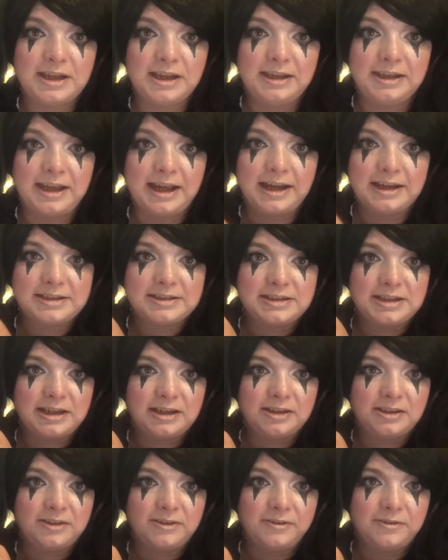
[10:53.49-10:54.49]

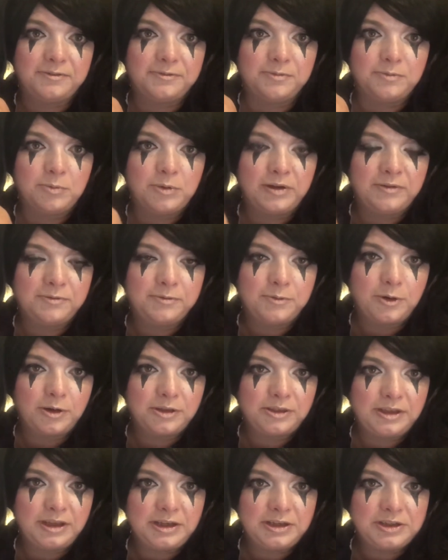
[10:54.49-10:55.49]
elastic, the
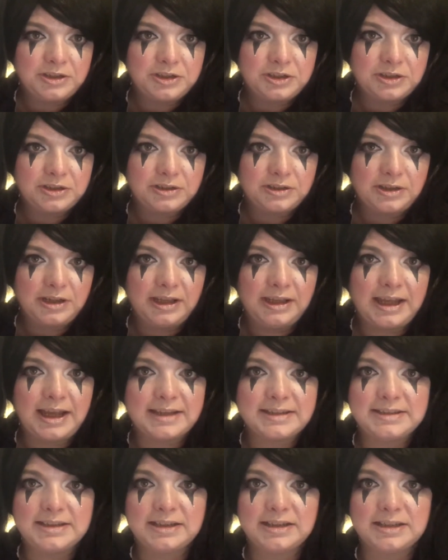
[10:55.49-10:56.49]
1/4 inch
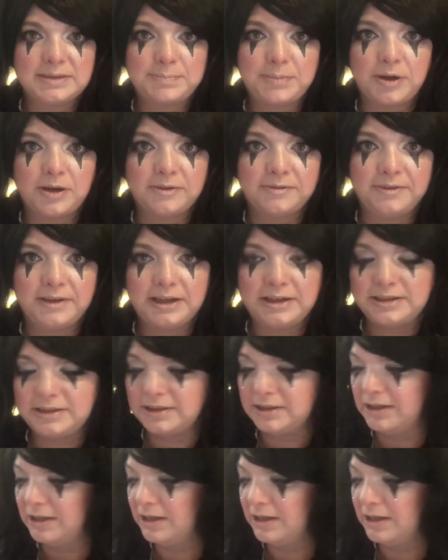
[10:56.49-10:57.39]
elastic is perfect,